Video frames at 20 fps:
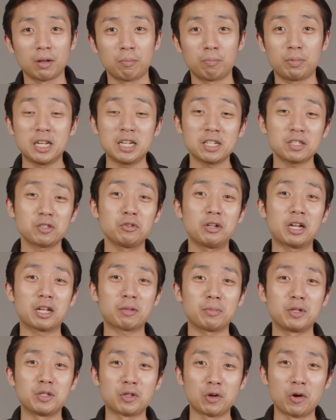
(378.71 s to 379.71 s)
Please do
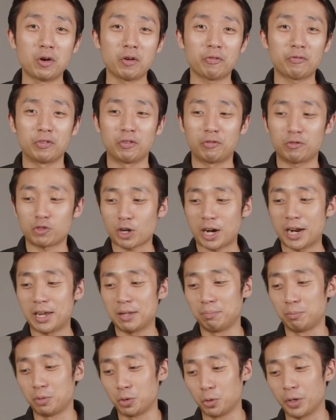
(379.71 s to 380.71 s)
let me know if you've
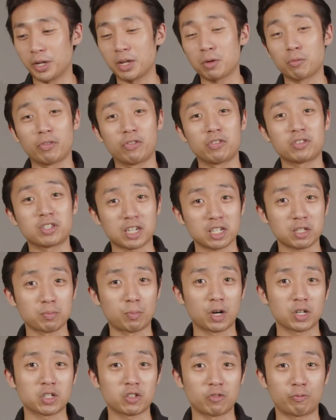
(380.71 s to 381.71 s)
tried brewing with 6
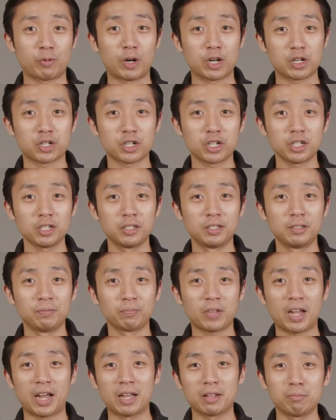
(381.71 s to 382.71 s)
bars of pressure.
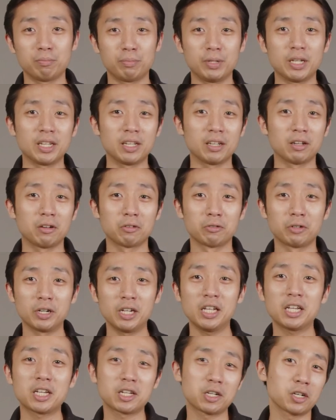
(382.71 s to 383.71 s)
I'd be
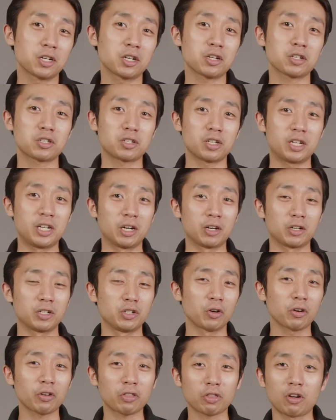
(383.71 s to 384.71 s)
really curious to hear
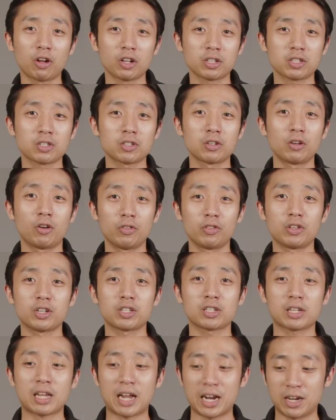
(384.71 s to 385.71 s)
your thoughts on
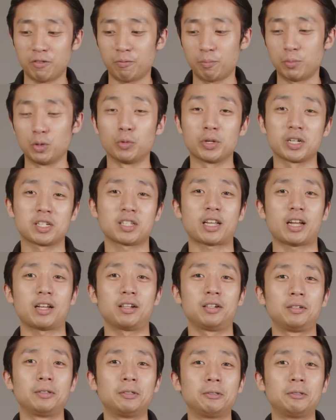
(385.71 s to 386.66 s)
this kind of brewing style.